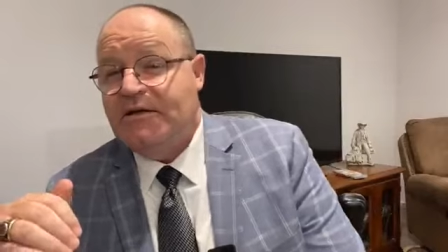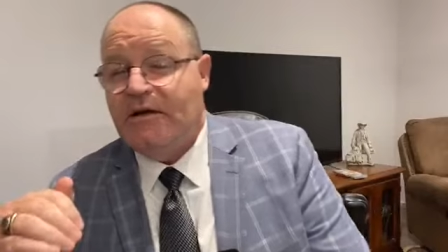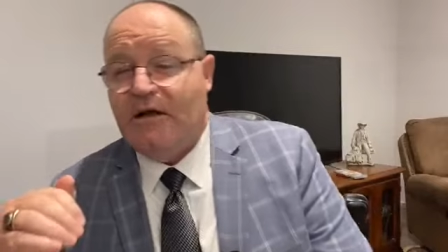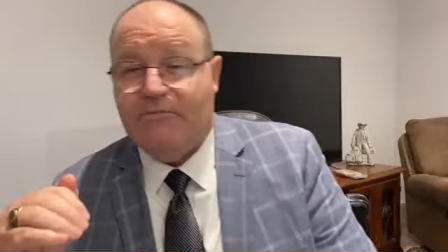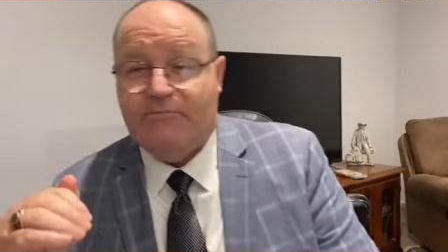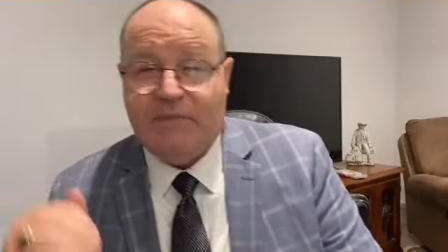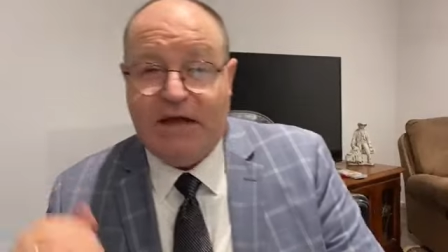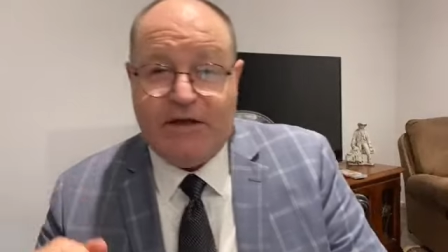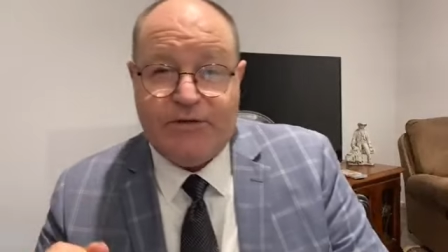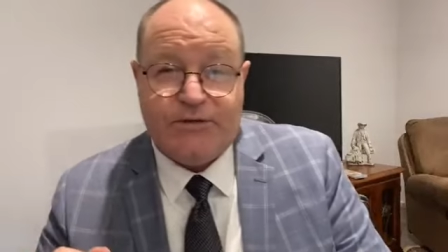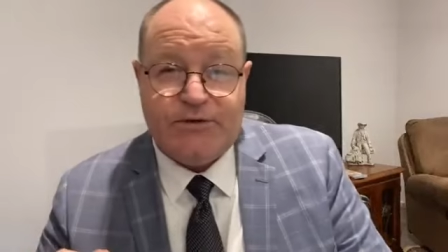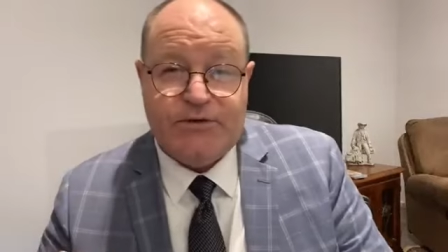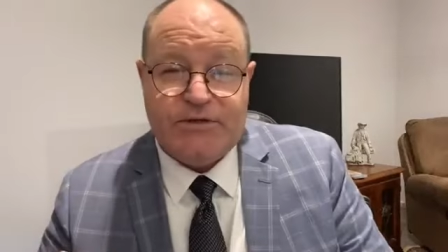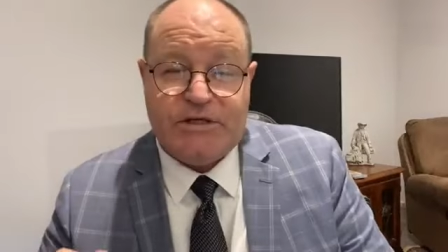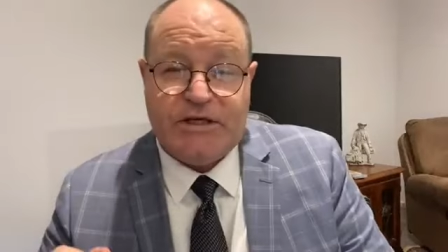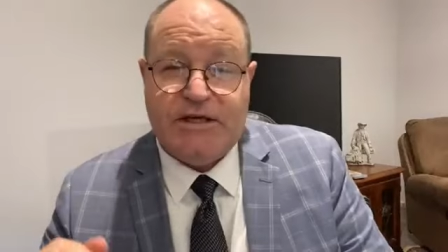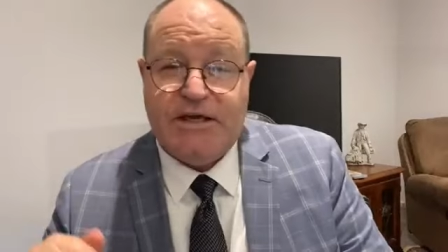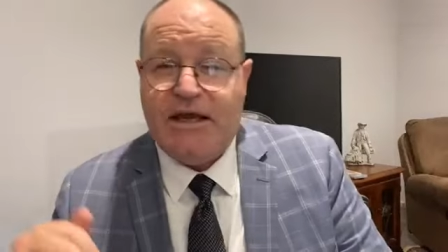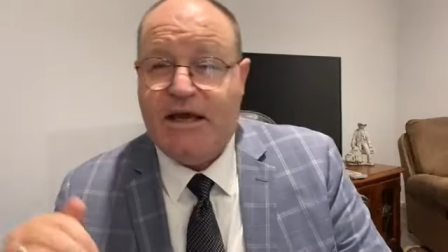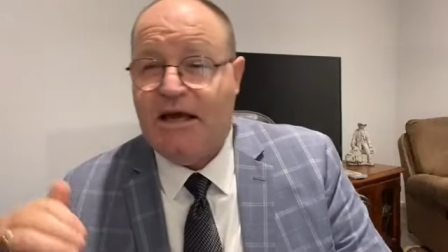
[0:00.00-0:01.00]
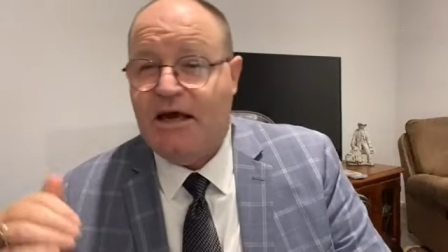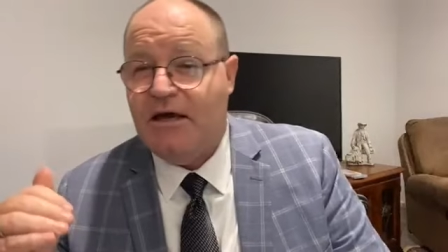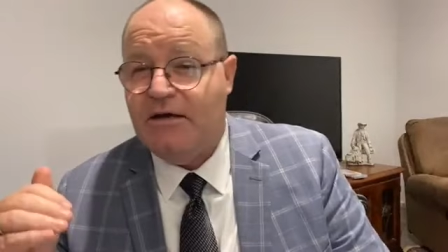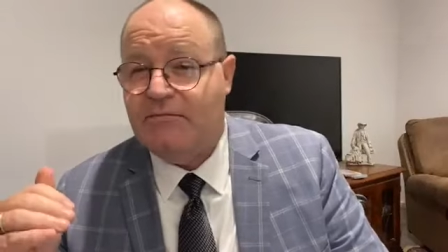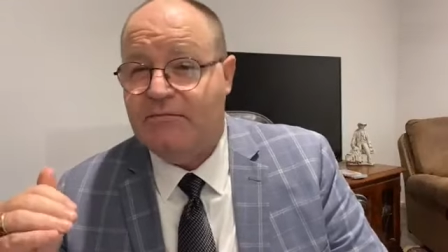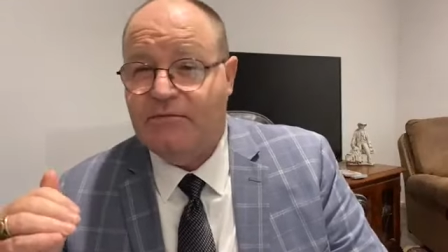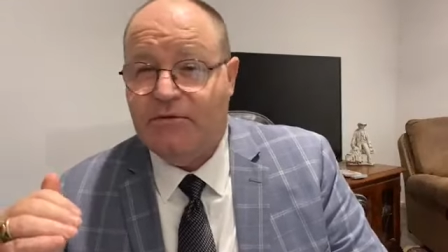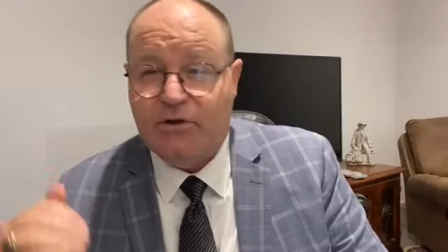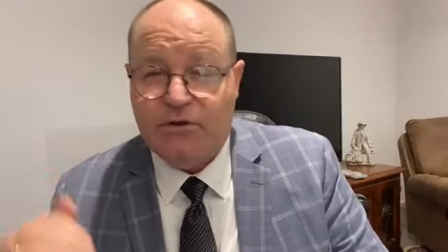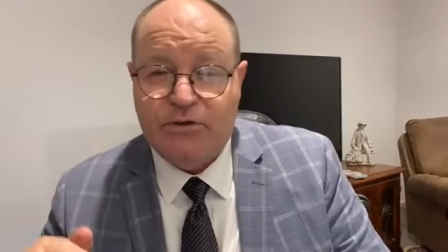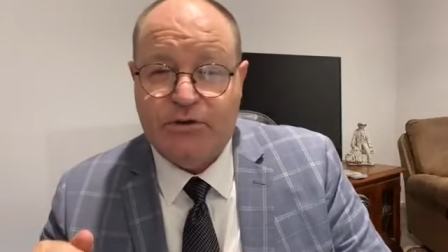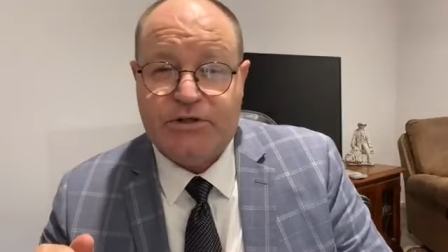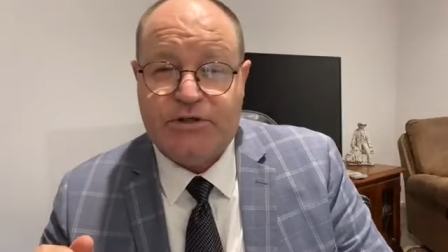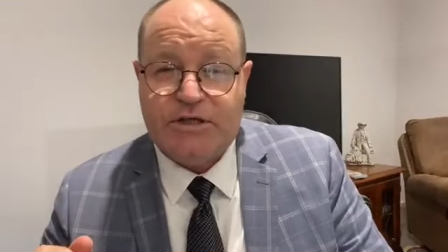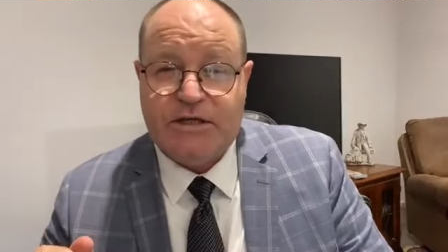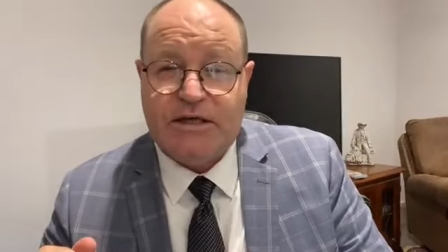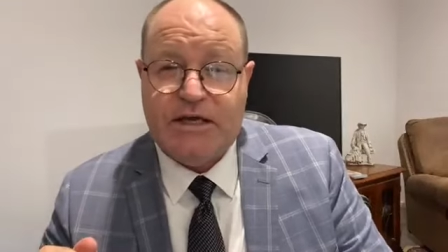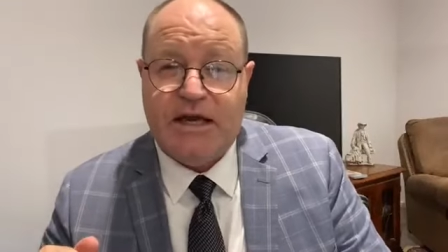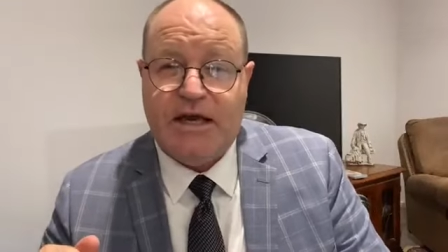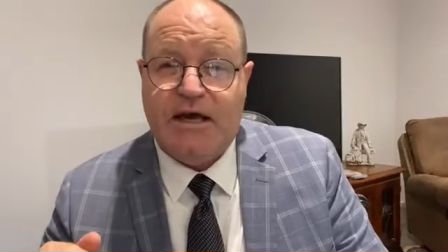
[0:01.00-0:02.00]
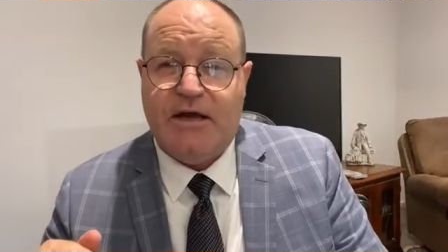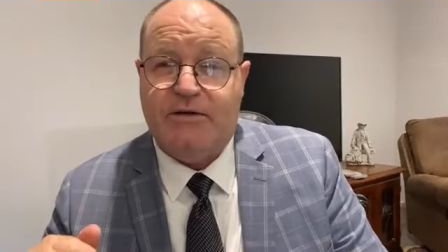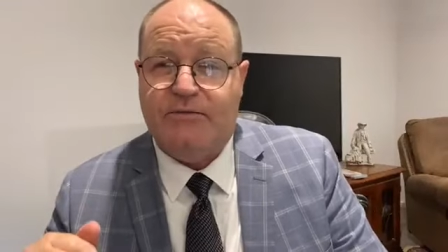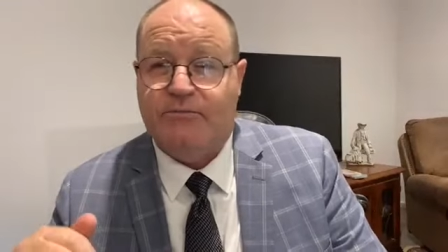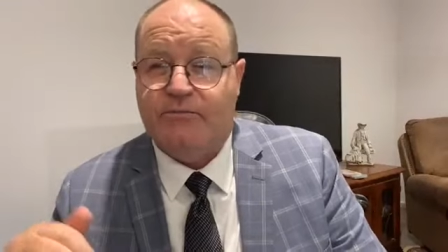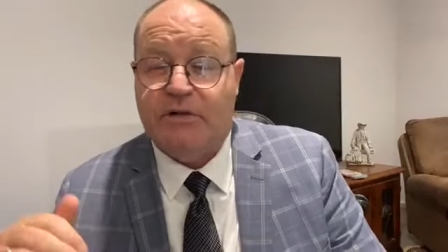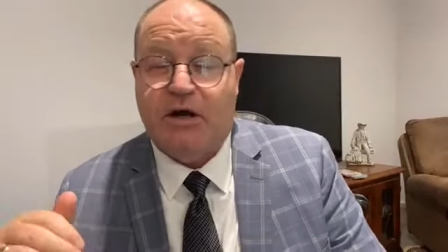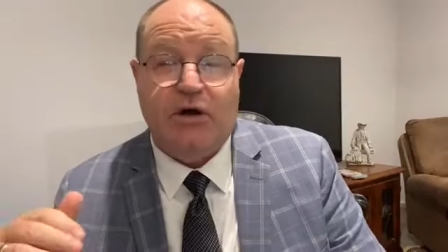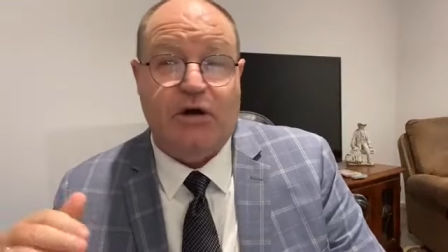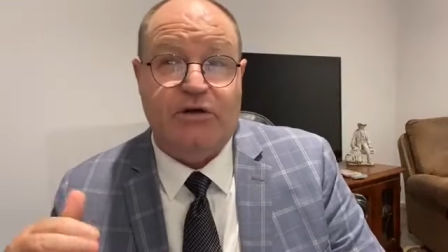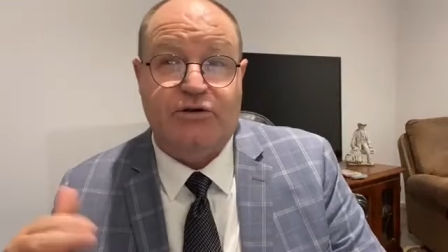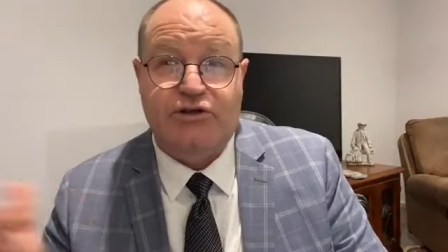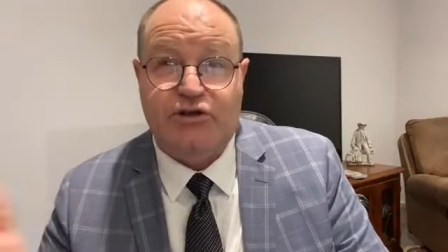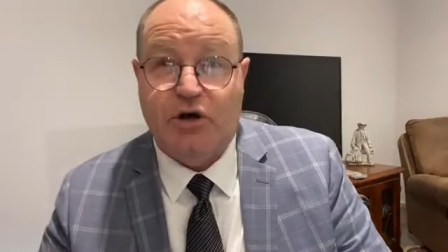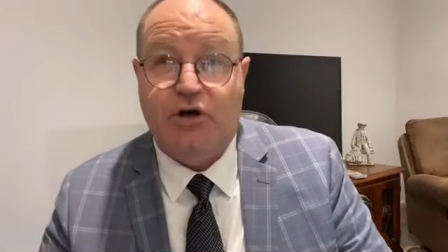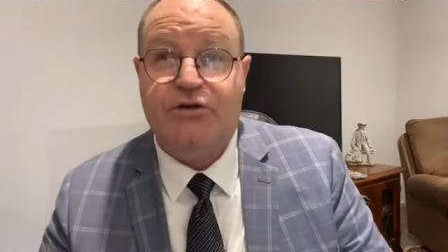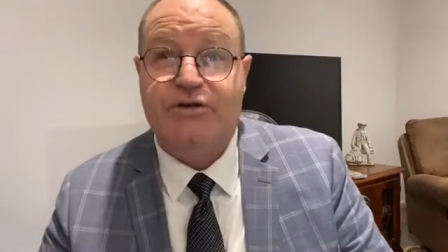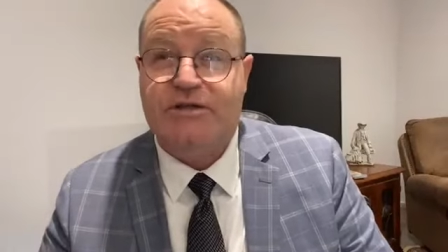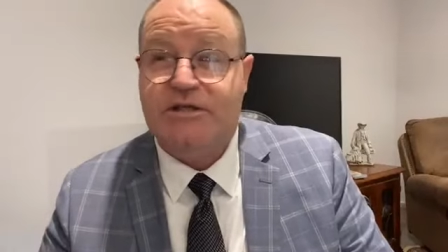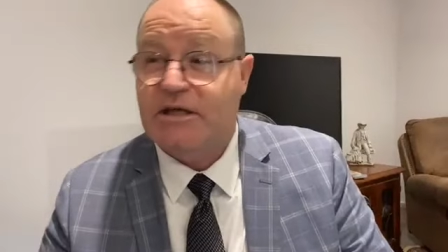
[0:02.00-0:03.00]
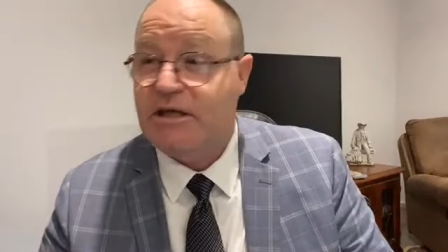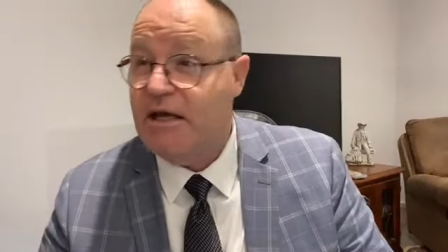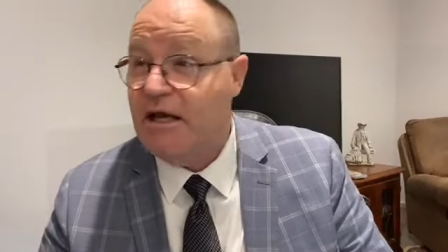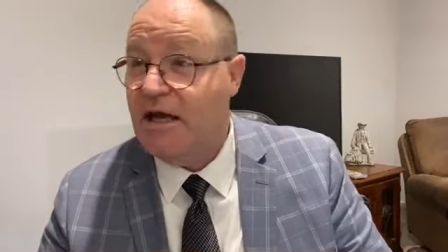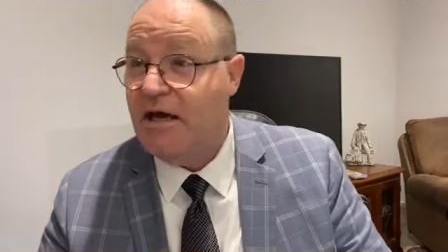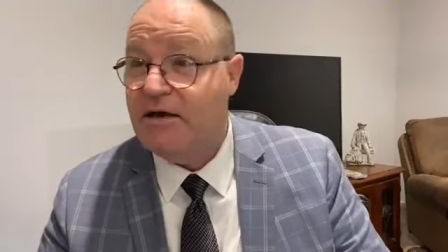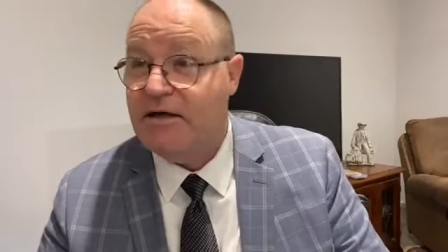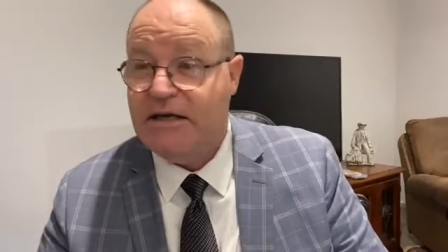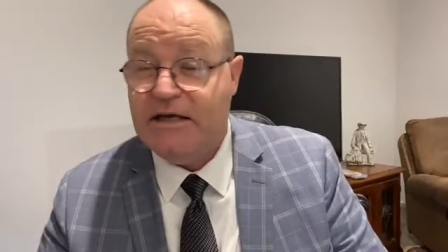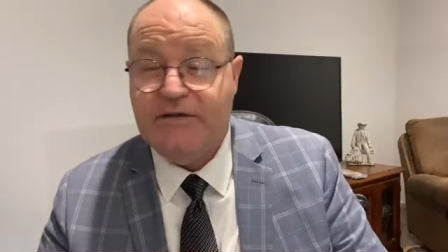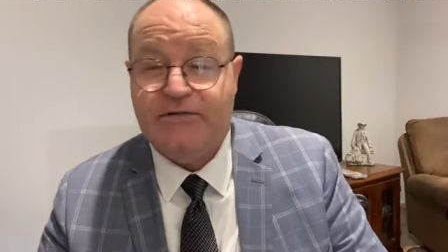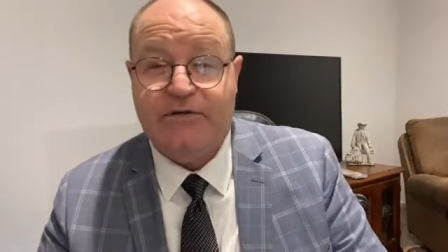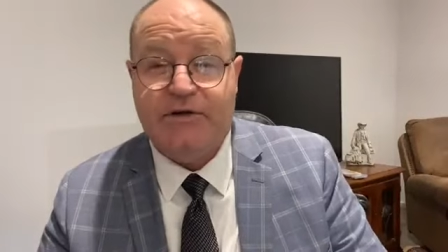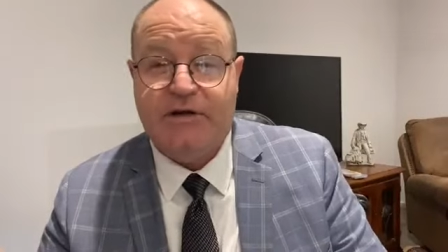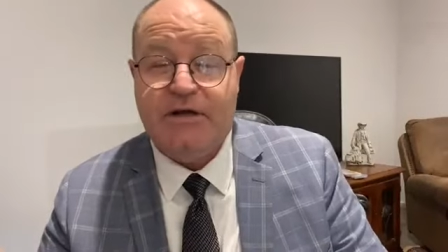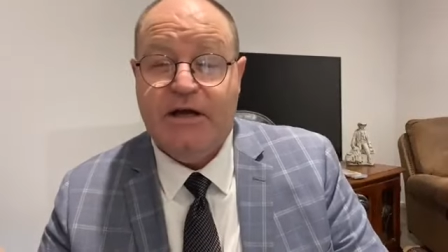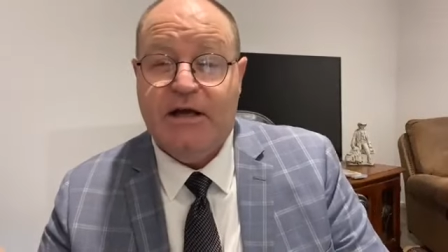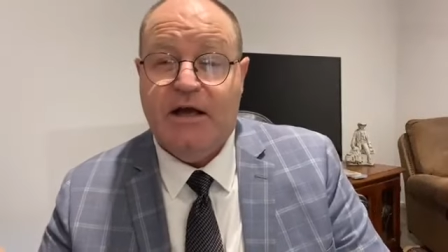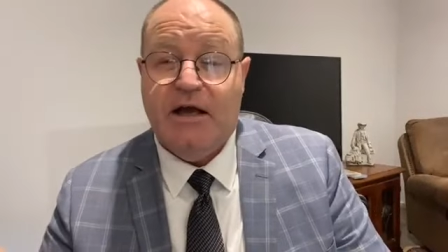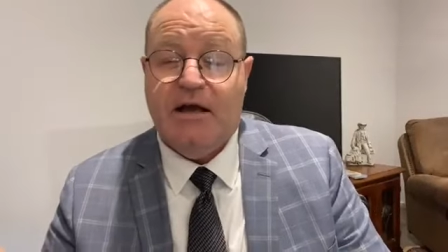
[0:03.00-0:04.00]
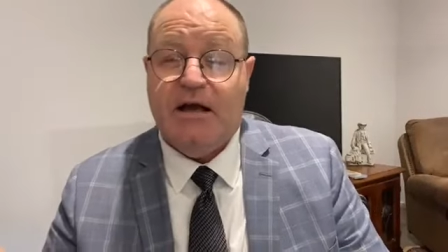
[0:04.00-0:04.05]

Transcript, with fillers: you know, Matthew's account and Luke's account, and, uh, John's account even,